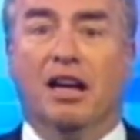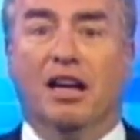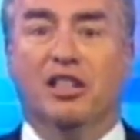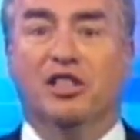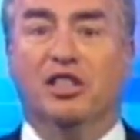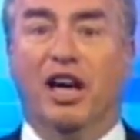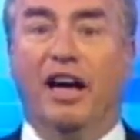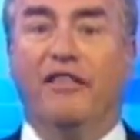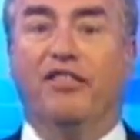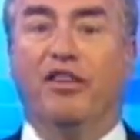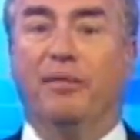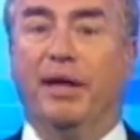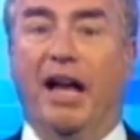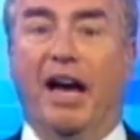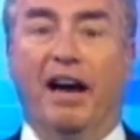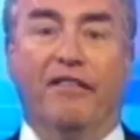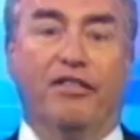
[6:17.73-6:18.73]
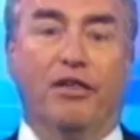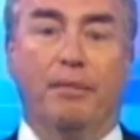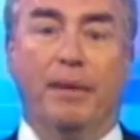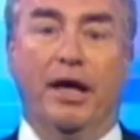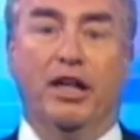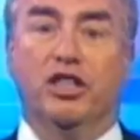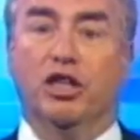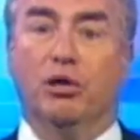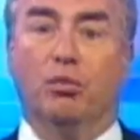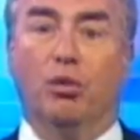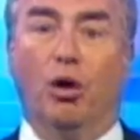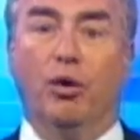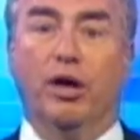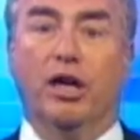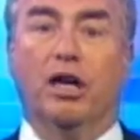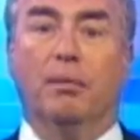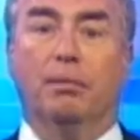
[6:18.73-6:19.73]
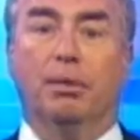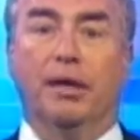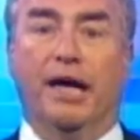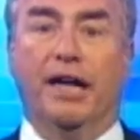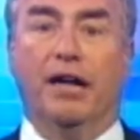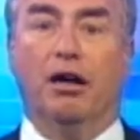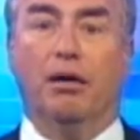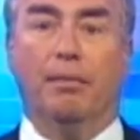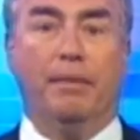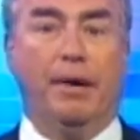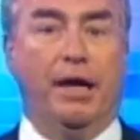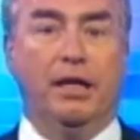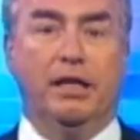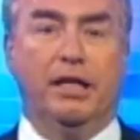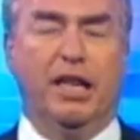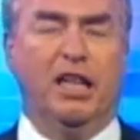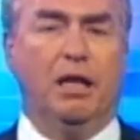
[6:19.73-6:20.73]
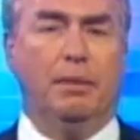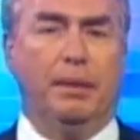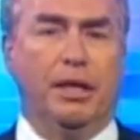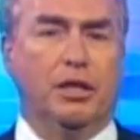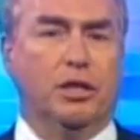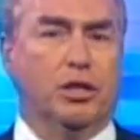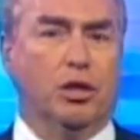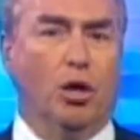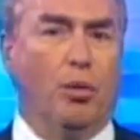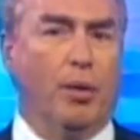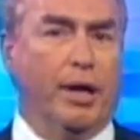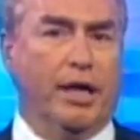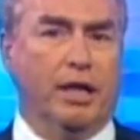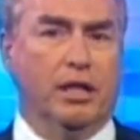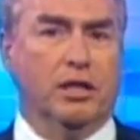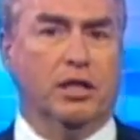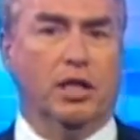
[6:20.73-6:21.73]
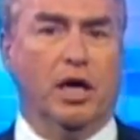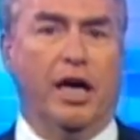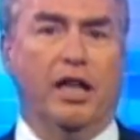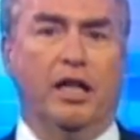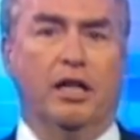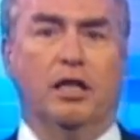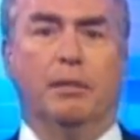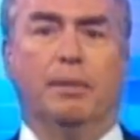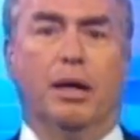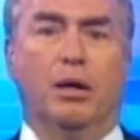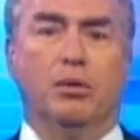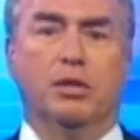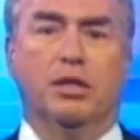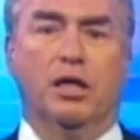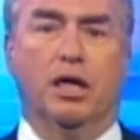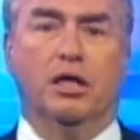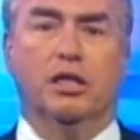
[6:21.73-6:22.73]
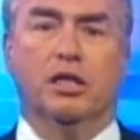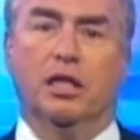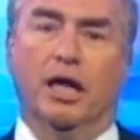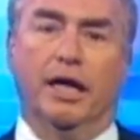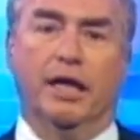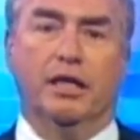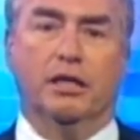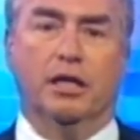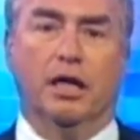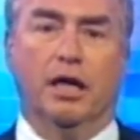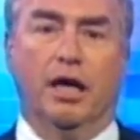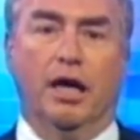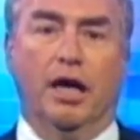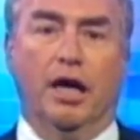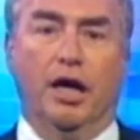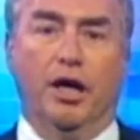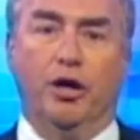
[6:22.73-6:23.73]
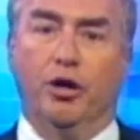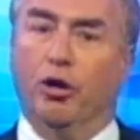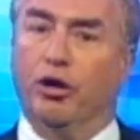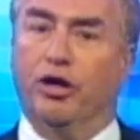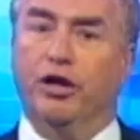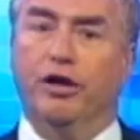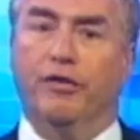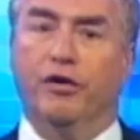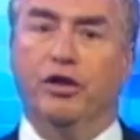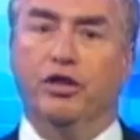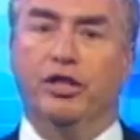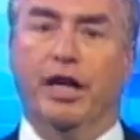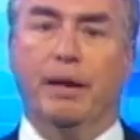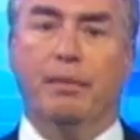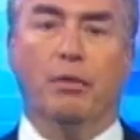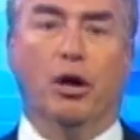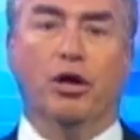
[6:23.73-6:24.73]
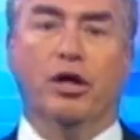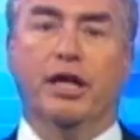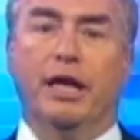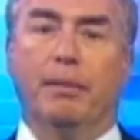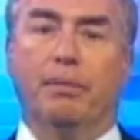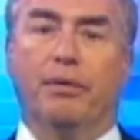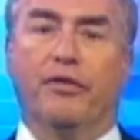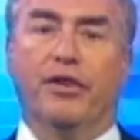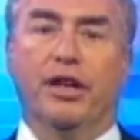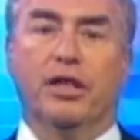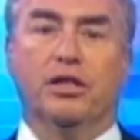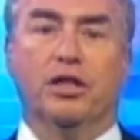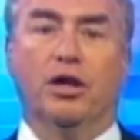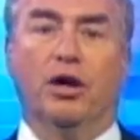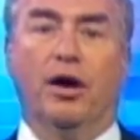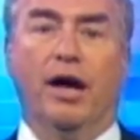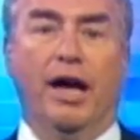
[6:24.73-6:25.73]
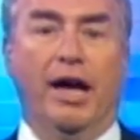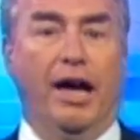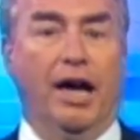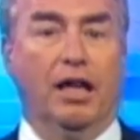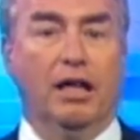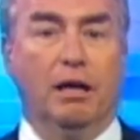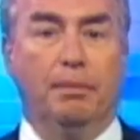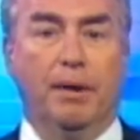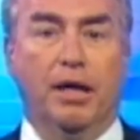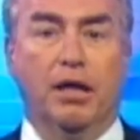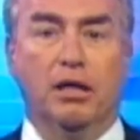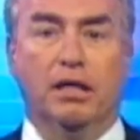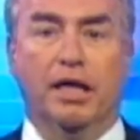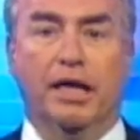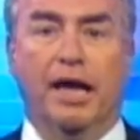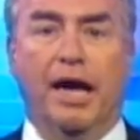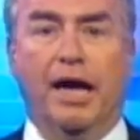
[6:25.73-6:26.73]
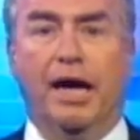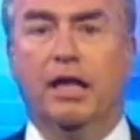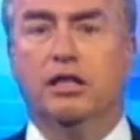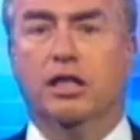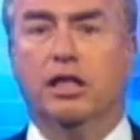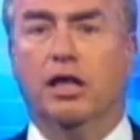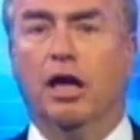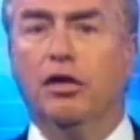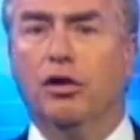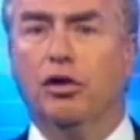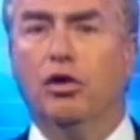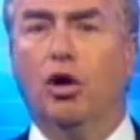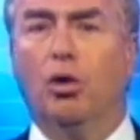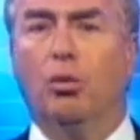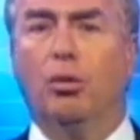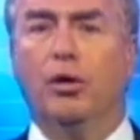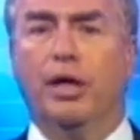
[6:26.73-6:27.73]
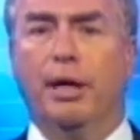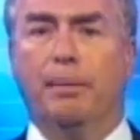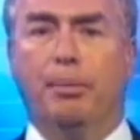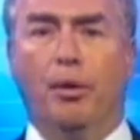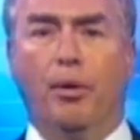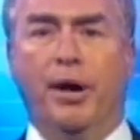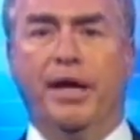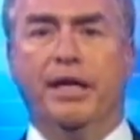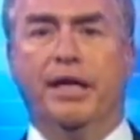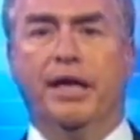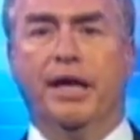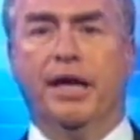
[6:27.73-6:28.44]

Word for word: Aside from the aforementioned Rona complainer, men tend to be stoic and silent about such slights. York University marketing professor Alan Middleton adds another noteworthy point.